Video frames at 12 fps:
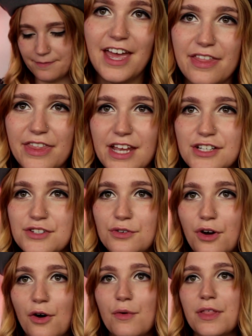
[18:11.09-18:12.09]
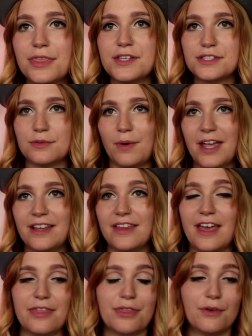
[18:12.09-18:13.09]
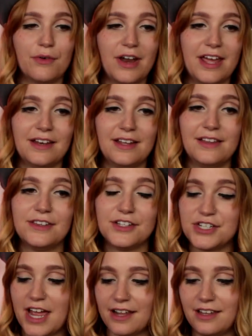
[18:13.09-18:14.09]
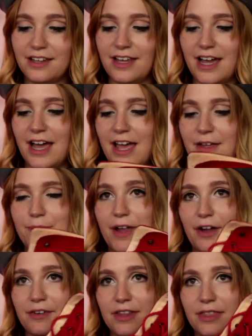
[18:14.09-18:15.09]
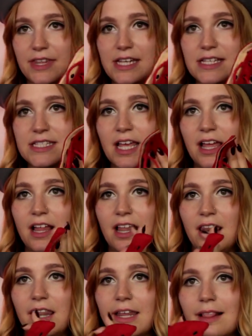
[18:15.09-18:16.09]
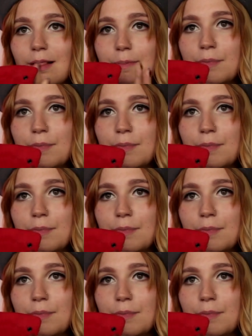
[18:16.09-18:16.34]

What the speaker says: And then to go with the suede and the red in the jacket, I paired these little